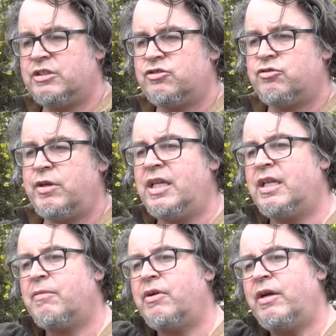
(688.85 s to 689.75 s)

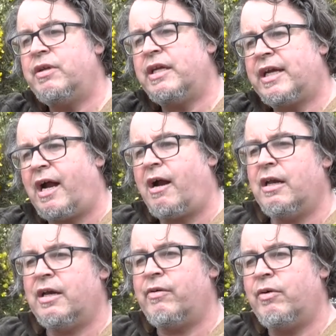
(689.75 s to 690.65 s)
string them around in a
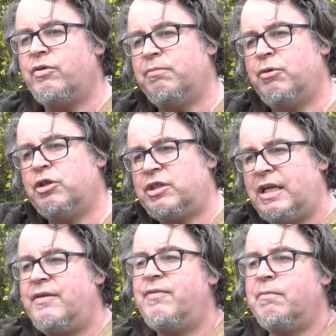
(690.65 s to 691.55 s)
garland around a bush, a
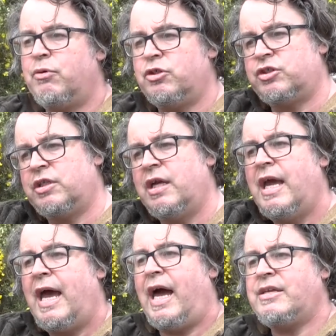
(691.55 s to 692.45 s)
living bush,
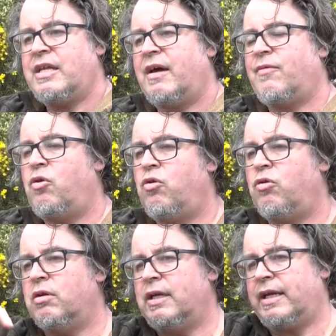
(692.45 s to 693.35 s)
and you'd have a
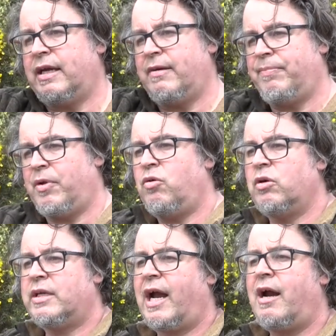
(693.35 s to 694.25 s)

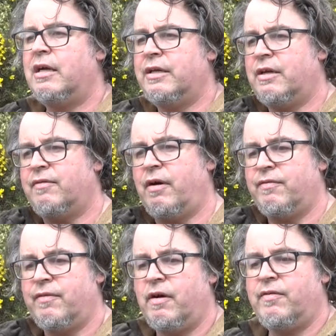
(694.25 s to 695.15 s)
whole garland
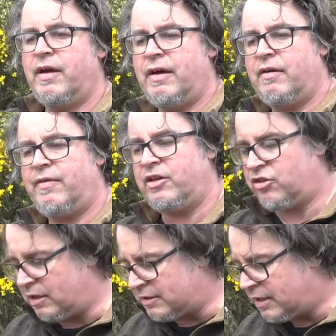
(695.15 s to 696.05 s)
of
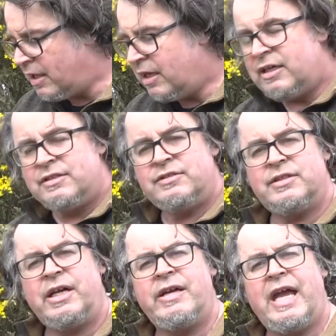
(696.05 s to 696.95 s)
eggshells. So
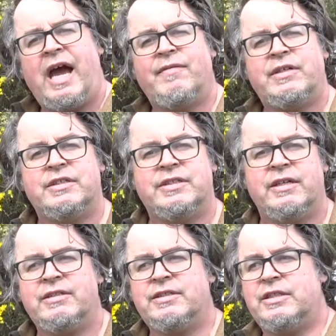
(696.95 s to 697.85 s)
there you have it.
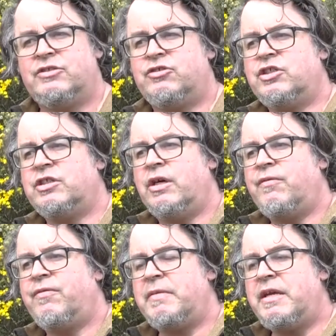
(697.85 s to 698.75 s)
There's the tradition now
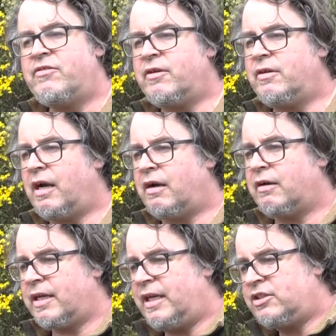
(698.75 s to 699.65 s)
from Easter,
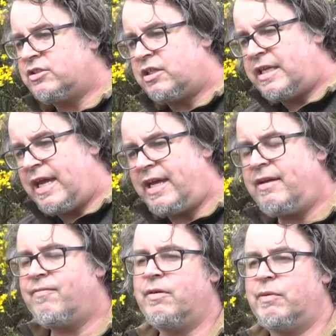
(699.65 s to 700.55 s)
our connection to the
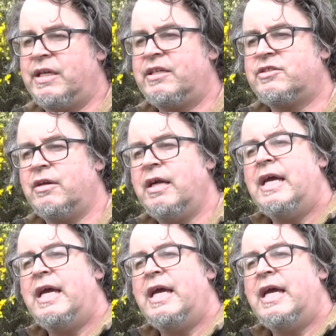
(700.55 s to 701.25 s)
egg with Easter,